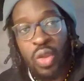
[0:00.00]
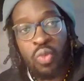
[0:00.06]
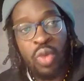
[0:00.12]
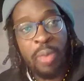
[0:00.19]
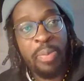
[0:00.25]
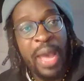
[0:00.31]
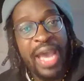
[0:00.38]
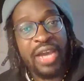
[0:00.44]

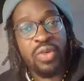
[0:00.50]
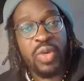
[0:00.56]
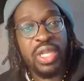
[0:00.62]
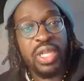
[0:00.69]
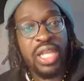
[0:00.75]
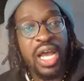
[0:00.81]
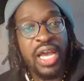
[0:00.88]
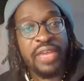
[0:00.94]
we're back,
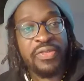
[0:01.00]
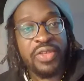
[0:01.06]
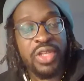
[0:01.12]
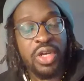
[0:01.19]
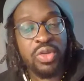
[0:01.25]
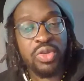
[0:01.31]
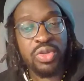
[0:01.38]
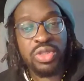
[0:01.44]
we're live, you
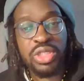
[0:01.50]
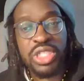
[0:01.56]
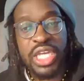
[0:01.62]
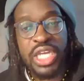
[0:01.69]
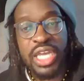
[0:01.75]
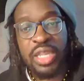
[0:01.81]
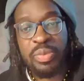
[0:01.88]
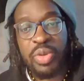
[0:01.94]
know,
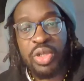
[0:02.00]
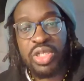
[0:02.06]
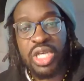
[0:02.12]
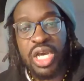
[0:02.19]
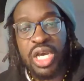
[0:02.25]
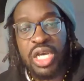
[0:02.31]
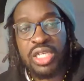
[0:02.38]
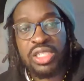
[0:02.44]
share the
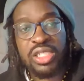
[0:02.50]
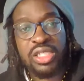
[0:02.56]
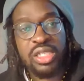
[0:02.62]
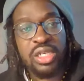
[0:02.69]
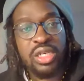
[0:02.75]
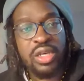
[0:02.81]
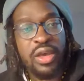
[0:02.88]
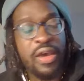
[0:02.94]
podcast,
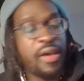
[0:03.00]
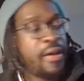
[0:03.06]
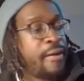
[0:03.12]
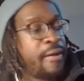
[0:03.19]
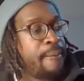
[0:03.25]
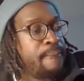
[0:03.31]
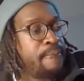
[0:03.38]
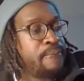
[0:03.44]

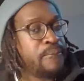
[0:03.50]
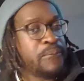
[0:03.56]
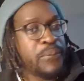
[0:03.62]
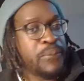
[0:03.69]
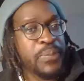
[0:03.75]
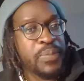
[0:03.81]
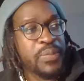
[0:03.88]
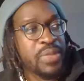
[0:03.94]

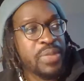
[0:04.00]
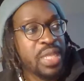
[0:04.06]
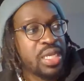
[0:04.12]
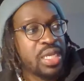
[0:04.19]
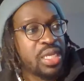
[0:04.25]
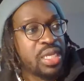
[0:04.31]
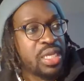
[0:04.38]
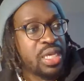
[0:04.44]
like
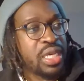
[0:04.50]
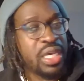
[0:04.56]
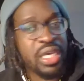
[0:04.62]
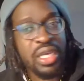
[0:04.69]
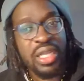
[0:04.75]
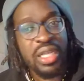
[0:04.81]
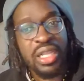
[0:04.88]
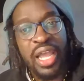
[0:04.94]

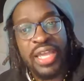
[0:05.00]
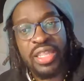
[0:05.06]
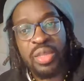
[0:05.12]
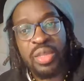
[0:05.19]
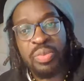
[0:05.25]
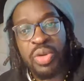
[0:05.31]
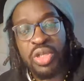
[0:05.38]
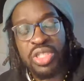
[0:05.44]

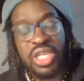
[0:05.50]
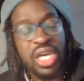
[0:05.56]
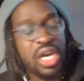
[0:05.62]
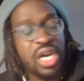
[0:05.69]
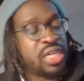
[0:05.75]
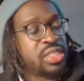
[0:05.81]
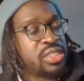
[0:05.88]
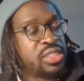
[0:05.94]
the
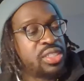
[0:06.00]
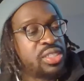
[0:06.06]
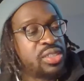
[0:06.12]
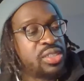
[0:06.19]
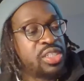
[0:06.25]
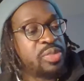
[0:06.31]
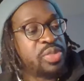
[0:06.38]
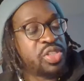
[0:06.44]
podcast,
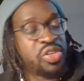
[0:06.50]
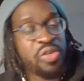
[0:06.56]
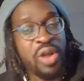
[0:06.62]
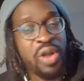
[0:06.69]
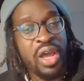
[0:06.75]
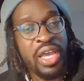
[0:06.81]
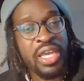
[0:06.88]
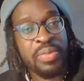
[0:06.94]

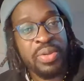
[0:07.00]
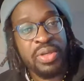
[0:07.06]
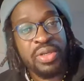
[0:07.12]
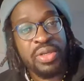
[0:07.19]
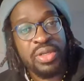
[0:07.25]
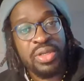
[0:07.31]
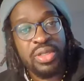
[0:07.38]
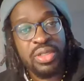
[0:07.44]
subscribe,
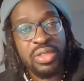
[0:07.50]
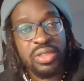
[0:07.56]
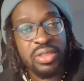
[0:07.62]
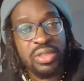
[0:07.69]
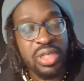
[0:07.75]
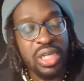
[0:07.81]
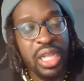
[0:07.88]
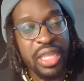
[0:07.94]

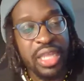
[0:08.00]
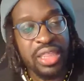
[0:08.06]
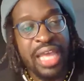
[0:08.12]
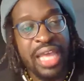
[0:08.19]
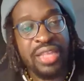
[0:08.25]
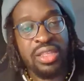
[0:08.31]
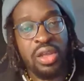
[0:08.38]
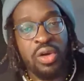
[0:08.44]
click
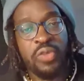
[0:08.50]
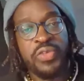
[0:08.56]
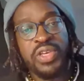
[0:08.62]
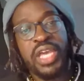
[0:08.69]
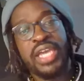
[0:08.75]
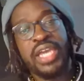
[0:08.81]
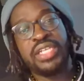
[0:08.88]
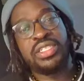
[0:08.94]
that
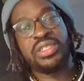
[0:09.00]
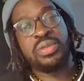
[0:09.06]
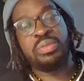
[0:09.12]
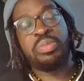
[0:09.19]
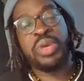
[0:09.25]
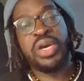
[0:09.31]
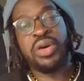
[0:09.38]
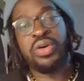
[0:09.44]
notification
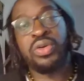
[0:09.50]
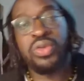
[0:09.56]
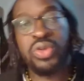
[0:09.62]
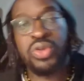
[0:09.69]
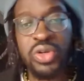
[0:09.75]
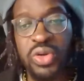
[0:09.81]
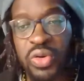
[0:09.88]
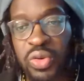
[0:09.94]
bell,
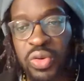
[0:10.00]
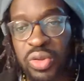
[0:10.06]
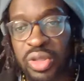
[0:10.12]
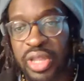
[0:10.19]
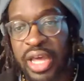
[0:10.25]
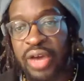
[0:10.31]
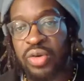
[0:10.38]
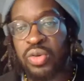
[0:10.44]
all
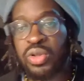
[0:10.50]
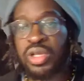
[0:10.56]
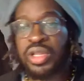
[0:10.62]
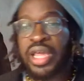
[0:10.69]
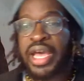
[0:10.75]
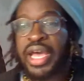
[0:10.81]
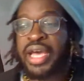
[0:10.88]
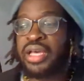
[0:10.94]
of that.
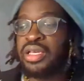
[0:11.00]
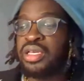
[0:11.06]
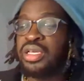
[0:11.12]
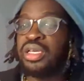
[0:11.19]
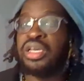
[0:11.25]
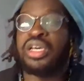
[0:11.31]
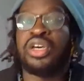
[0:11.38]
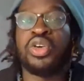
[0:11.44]

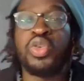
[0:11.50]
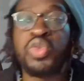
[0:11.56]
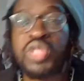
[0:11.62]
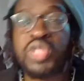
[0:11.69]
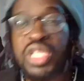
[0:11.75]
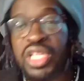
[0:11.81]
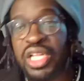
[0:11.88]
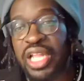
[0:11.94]

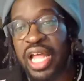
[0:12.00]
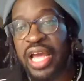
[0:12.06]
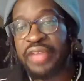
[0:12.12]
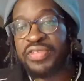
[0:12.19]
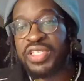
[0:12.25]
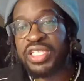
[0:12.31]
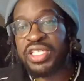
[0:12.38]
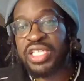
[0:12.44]
Who's in the
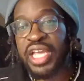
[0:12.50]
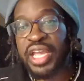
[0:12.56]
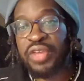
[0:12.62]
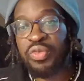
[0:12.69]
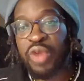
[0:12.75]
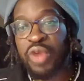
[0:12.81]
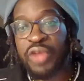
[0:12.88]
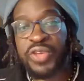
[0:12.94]
live
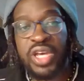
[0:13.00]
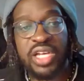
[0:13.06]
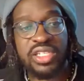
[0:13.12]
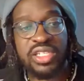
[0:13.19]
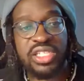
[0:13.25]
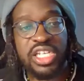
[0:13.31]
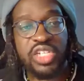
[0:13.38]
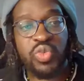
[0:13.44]
today? Rough
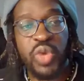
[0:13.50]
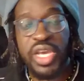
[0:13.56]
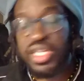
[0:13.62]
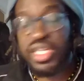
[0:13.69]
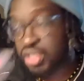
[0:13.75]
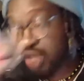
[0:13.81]
Cut says, where's